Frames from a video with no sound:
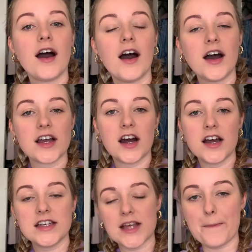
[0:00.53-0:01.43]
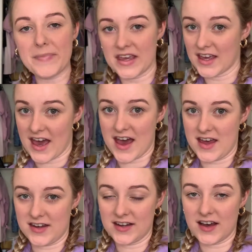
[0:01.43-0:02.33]
Hi guys, me
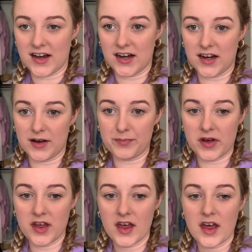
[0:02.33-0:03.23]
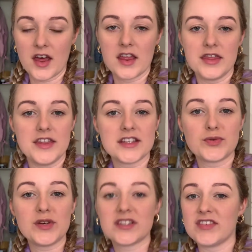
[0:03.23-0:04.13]
again. This
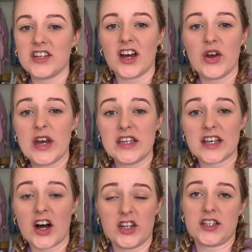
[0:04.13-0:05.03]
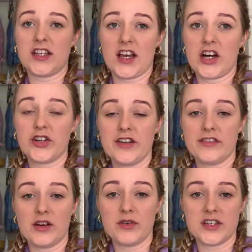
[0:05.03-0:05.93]
week's video is honestly, I don't even
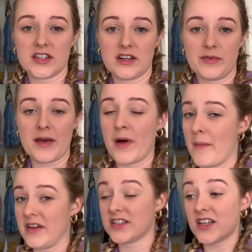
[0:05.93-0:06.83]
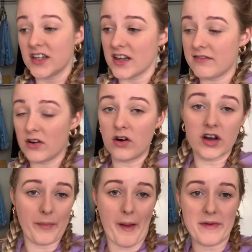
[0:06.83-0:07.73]
know what this is going to be. It might be a Sunday vlog,
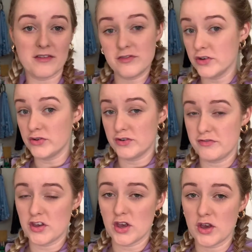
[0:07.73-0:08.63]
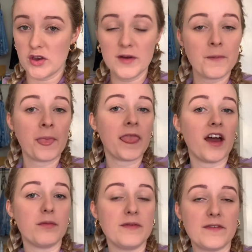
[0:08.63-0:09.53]
it might be a food review.
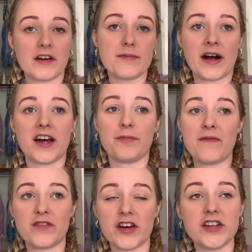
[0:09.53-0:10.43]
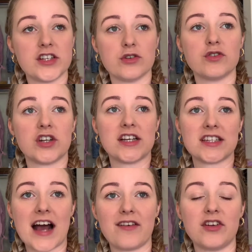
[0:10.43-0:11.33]
I've been very bad, I've been very disorganized, and
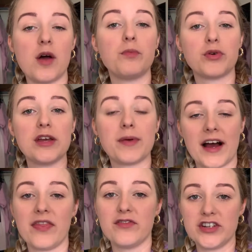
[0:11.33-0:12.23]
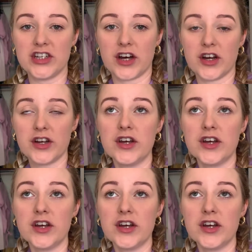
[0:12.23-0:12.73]
I haven't like pre-planned the video.